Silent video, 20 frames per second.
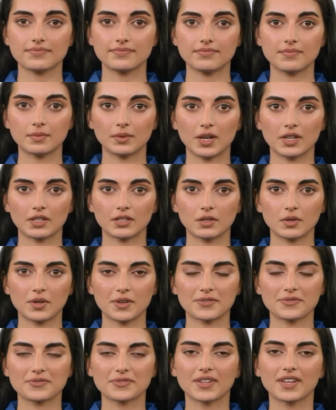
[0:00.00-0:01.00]
While you are
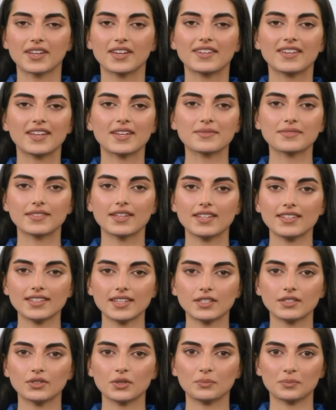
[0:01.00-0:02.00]
free to keep this
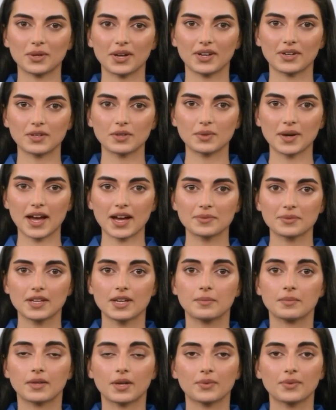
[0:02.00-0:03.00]
as your Bigo ID
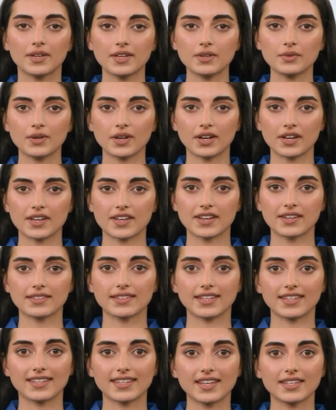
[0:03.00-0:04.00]
permanently,
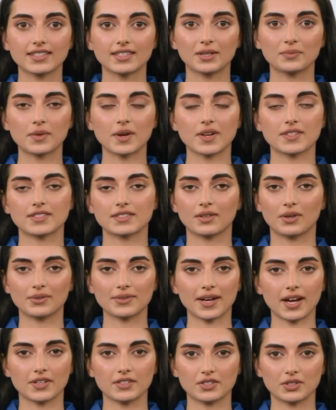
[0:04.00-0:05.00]
the system also
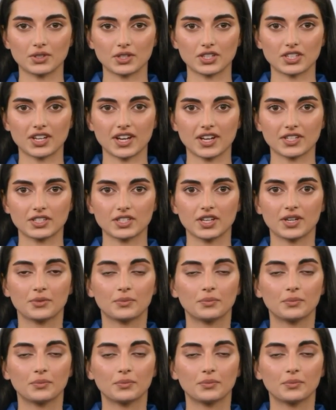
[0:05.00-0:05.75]
allows you to change it